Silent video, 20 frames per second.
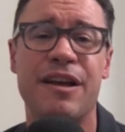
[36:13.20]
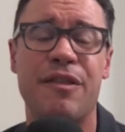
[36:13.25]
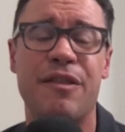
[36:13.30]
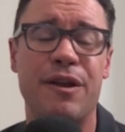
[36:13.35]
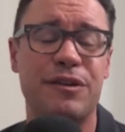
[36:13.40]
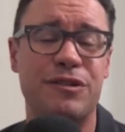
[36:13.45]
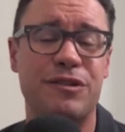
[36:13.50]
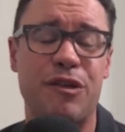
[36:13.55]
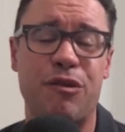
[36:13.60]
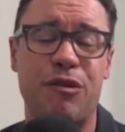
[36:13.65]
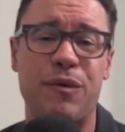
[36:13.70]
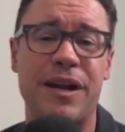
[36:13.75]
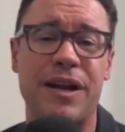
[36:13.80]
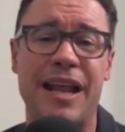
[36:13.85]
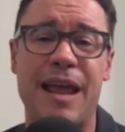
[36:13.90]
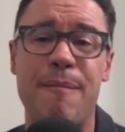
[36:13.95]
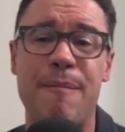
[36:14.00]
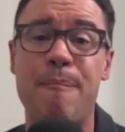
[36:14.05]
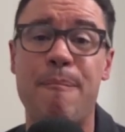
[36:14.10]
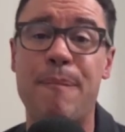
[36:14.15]
There's a three
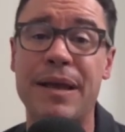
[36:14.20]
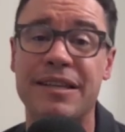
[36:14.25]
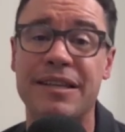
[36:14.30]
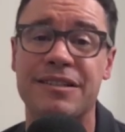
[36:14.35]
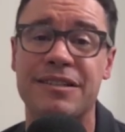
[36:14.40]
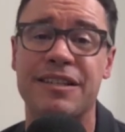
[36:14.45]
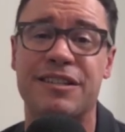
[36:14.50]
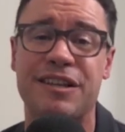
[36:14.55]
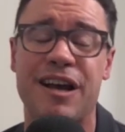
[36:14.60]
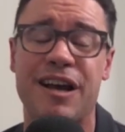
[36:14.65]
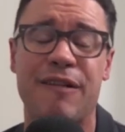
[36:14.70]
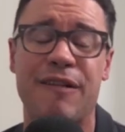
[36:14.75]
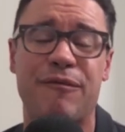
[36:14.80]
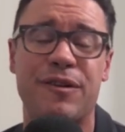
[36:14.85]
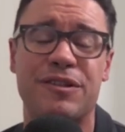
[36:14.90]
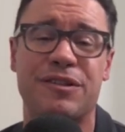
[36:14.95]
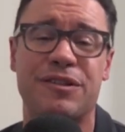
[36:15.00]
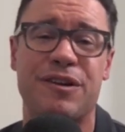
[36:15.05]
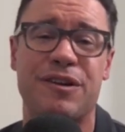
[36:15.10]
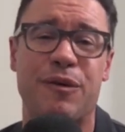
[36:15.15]
day business
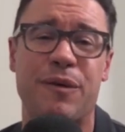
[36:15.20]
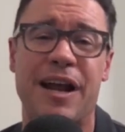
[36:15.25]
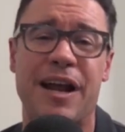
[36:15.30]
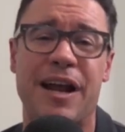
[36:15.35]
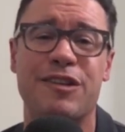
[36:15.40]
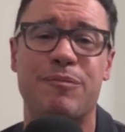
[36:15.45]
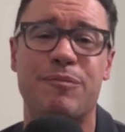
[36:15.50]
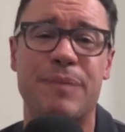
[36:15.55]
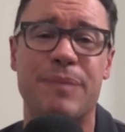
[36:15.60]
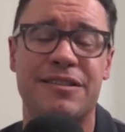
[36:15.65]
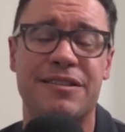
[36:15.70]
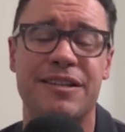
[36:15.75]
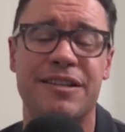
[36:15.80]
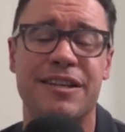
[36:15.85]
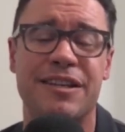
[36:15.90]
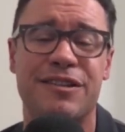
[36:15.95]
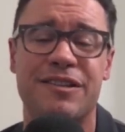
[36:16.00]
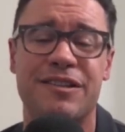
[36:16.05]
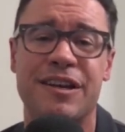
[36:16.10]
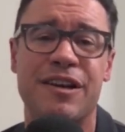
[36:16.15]
conference called Rise
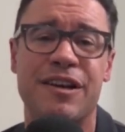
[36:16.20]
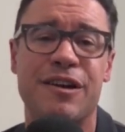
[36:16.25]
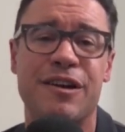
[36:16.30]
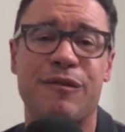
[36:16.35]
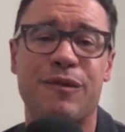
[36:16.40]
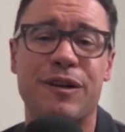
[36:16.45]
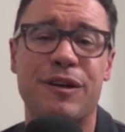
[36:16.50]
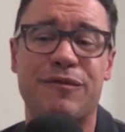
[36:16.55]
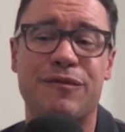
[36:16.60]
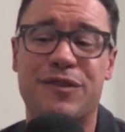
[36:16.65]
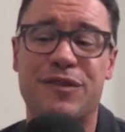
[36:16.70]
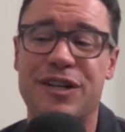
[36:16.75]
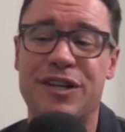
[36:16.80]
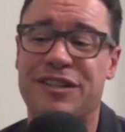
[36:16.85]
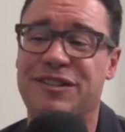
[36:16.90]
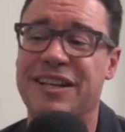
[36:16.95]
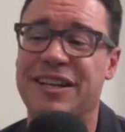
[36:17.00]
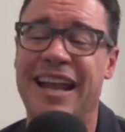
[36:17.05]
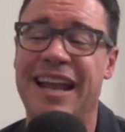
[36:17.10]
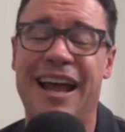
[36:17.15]
Business. We've
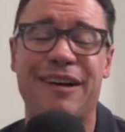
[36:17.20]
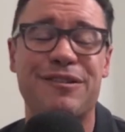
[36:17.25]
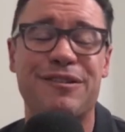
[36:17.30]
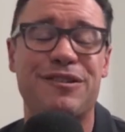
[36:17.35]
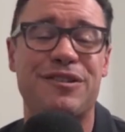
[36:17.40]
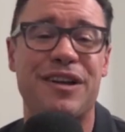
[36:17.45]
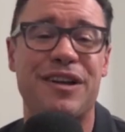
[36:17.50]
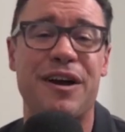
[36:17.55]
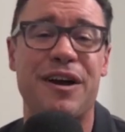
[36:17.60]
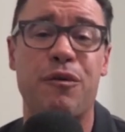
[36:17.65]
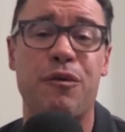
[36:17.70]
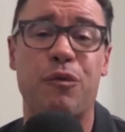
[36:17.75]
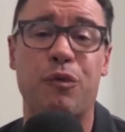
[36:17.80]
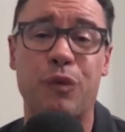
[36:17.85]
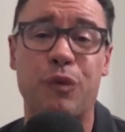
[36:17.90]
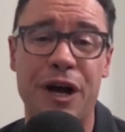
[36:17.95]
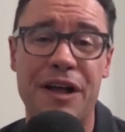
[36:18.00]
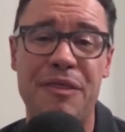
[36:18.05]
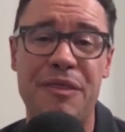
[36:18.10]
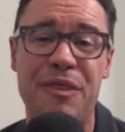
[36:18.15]
just announced a
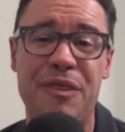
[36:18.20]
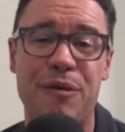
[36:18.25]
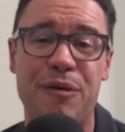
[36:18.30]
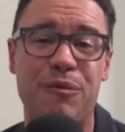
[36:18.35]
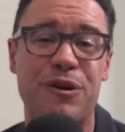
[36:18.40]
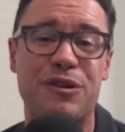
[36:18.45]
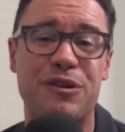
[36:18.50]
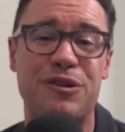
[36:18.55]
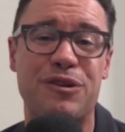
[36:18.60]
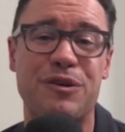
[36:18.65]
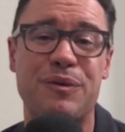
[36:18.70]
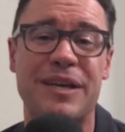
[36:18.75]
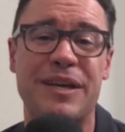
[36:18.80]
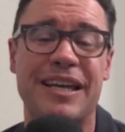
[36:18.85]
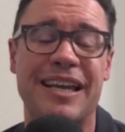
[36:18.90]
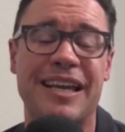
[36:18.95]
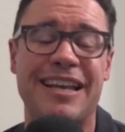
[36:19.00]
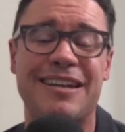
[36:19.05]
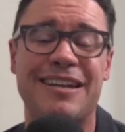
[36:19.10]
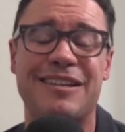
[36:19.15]
run that we're
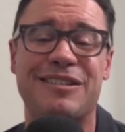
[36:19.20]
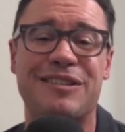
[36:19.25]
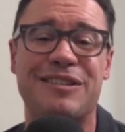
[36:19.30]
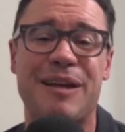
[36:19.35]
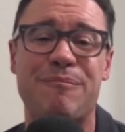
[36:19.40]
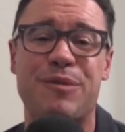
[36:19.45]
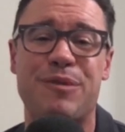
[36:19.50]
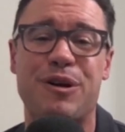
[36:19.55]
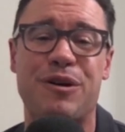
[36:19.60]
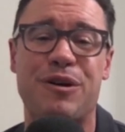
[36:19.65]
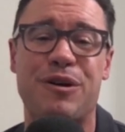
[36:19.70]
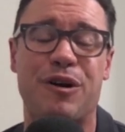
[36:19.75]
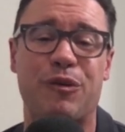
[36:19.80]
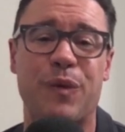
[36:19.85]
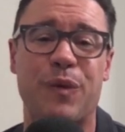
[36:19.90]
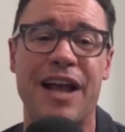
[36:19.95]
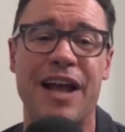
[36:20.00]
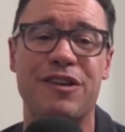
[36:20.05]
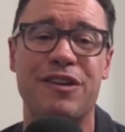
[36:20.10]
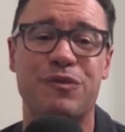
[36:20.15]
doing in December called
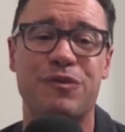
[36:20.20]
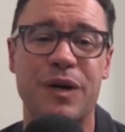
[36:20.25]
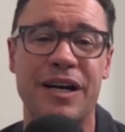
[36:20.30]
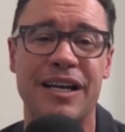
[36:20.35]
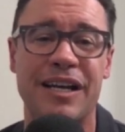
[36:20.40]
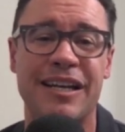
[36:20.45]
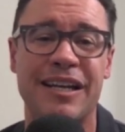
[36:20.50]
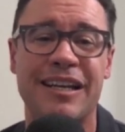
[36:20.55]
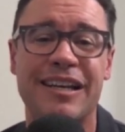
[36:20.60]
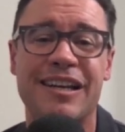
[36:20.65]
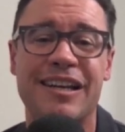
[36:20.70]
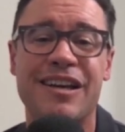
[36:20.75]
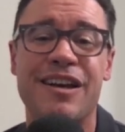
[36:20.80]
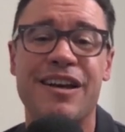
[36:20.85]
Rise Run.